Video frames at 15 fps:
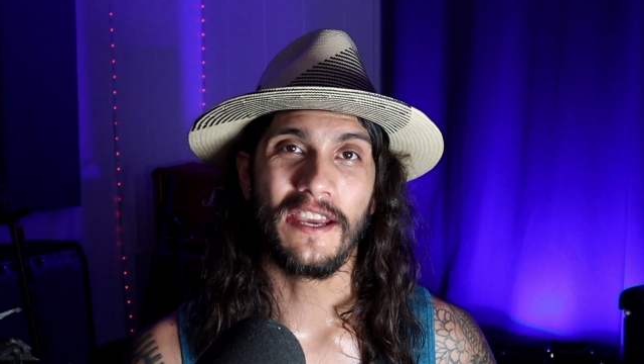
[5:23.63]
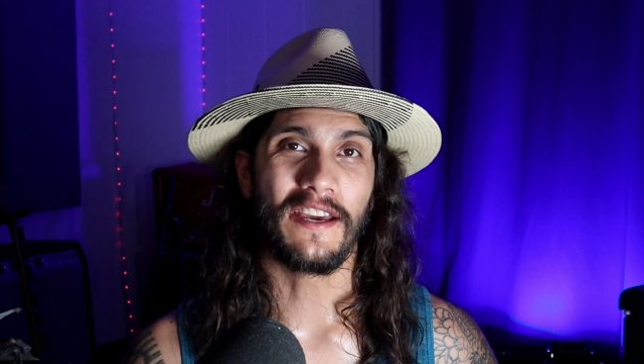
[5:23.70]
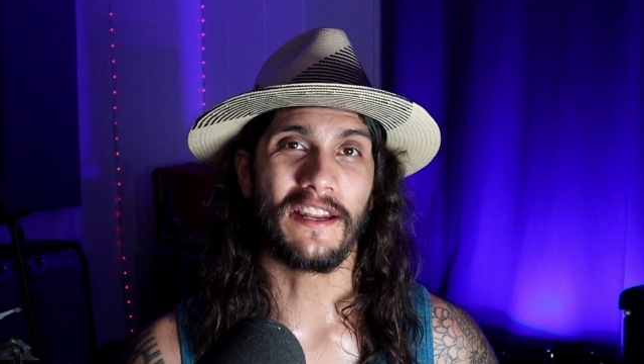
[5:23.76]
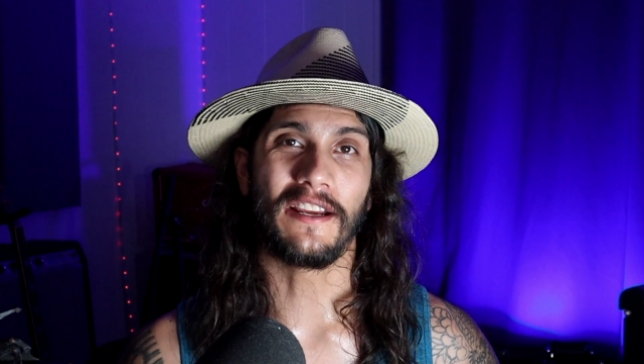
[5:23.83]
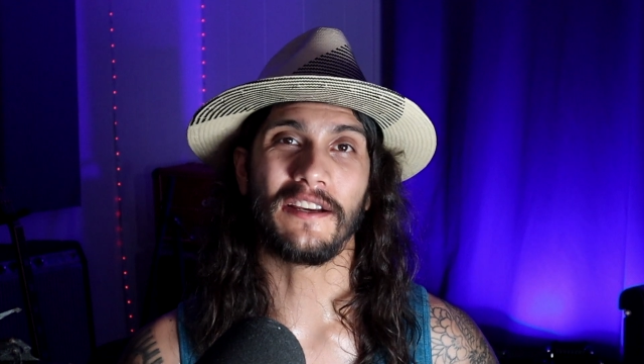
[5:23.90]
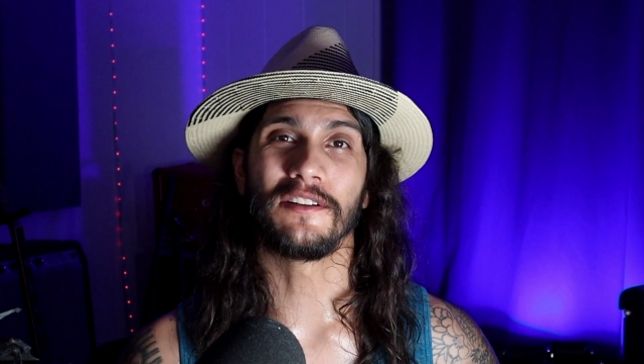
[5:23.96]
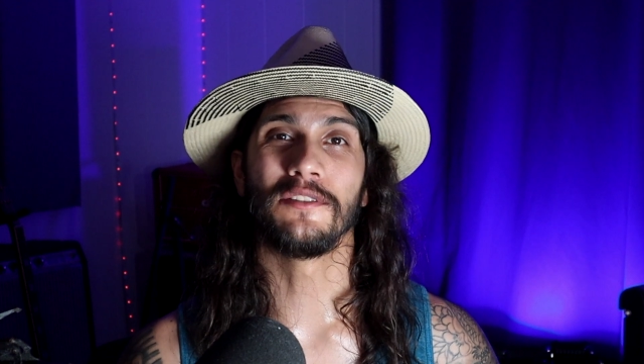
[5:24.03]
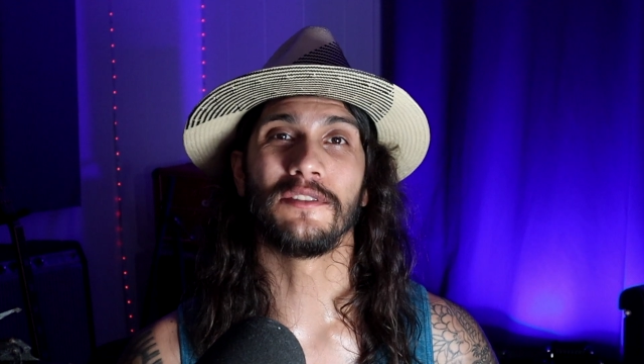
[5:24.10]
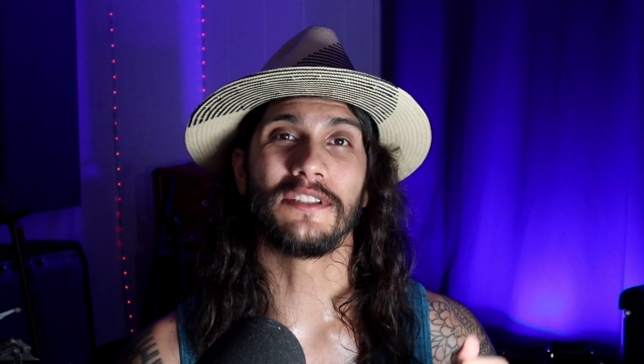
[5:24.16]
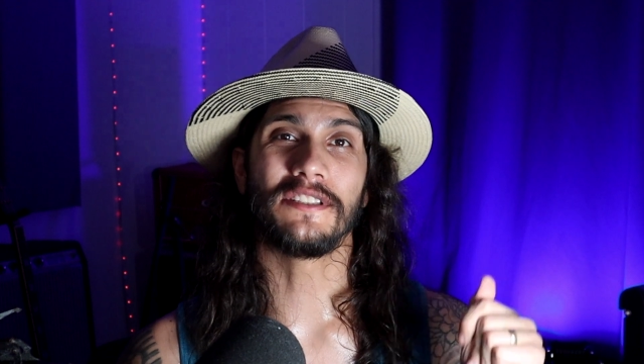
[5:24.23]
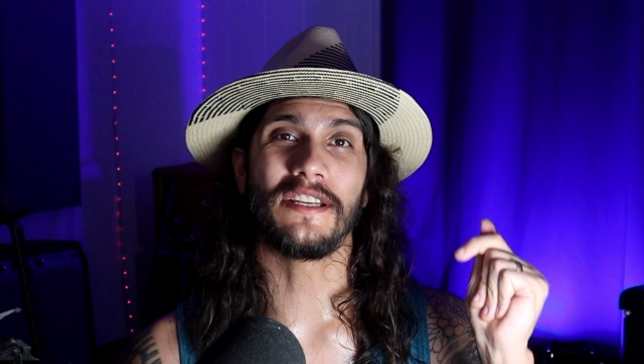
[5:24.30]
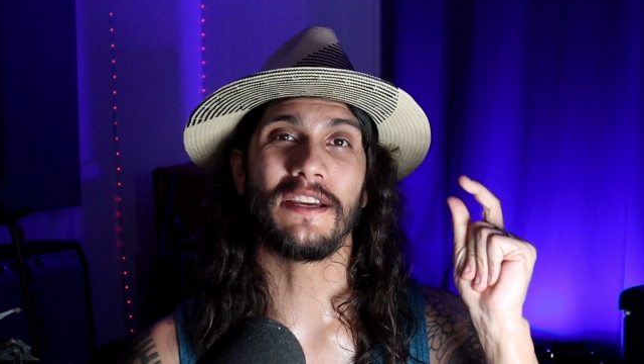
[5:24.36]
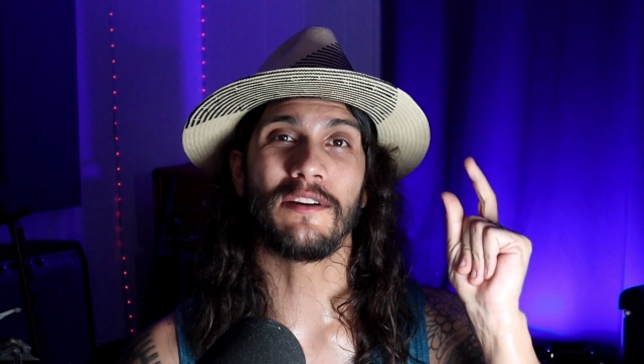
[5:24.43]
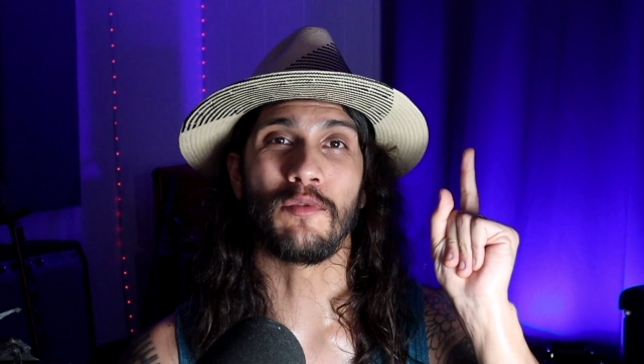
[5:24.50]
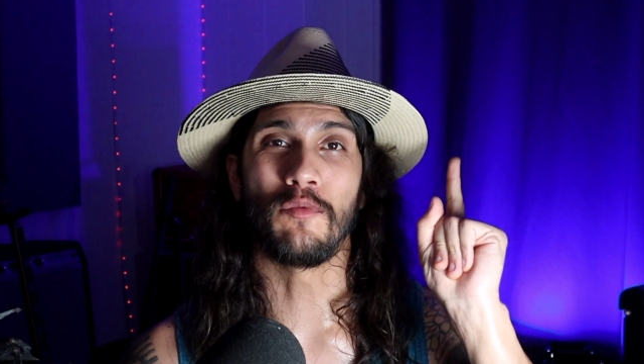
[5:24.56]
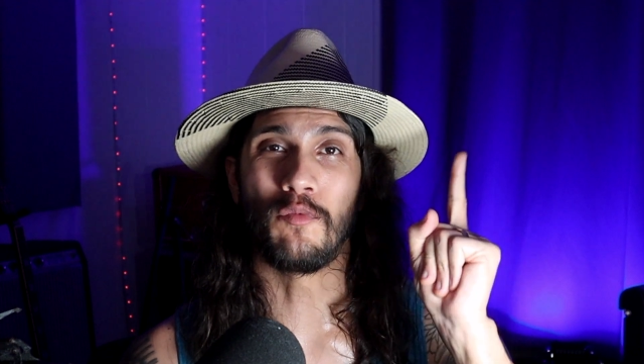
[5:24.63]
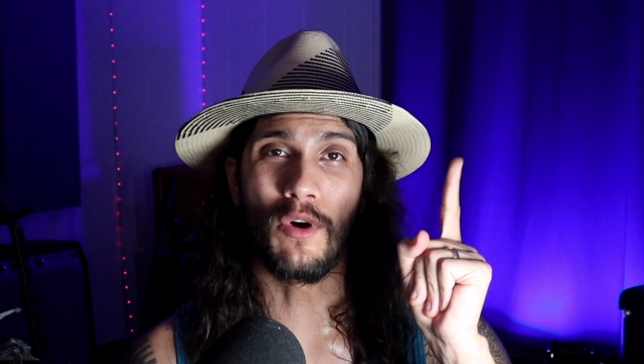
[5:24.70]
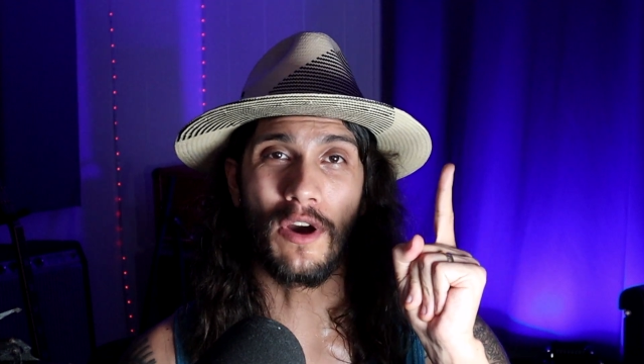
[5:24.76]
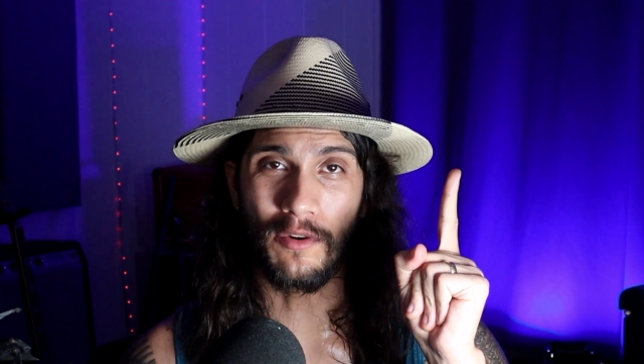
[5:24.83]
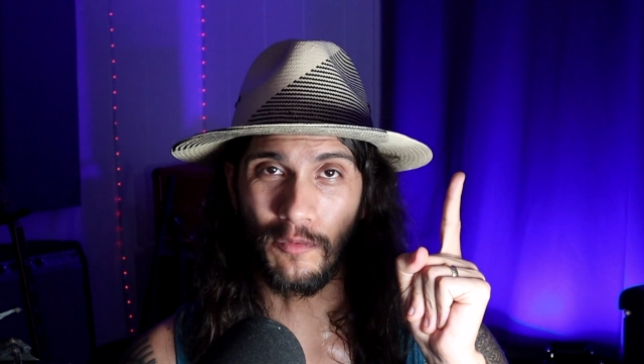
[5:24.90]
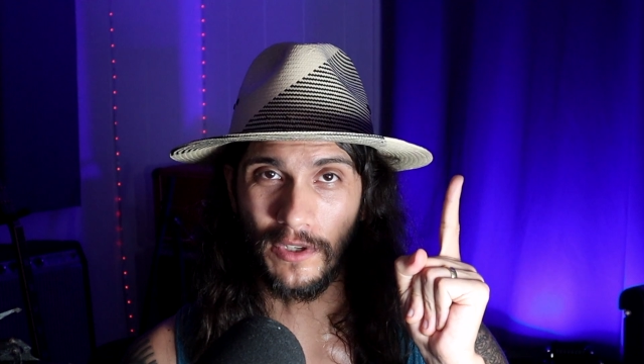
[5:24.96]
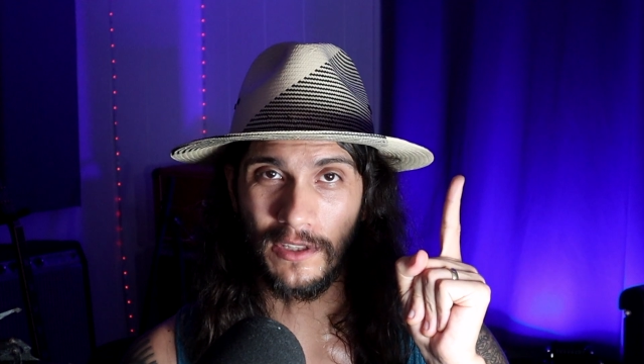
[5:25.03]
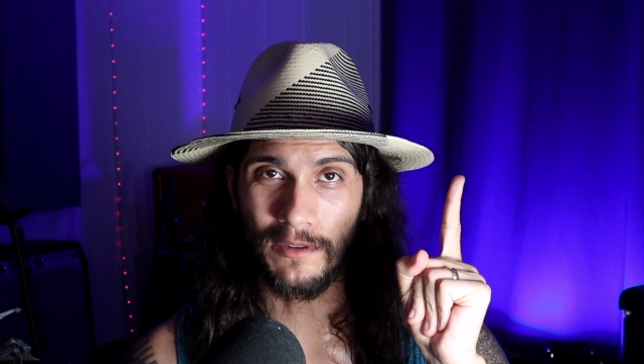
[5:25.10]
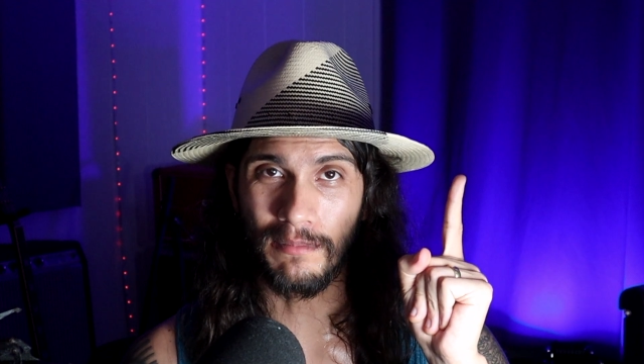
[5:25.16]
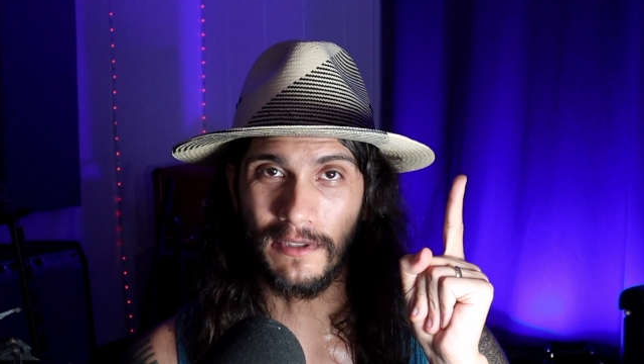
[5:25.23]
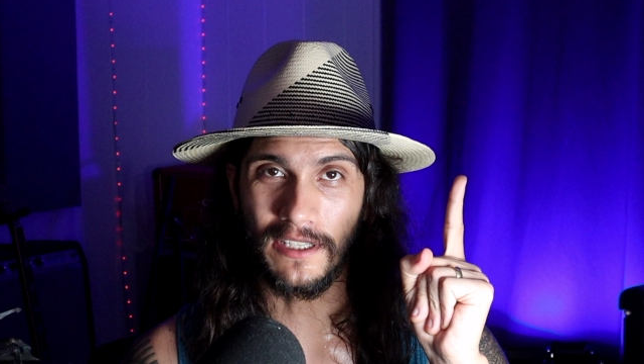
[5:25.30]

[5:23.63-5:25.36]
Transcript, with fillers: and I could only take one with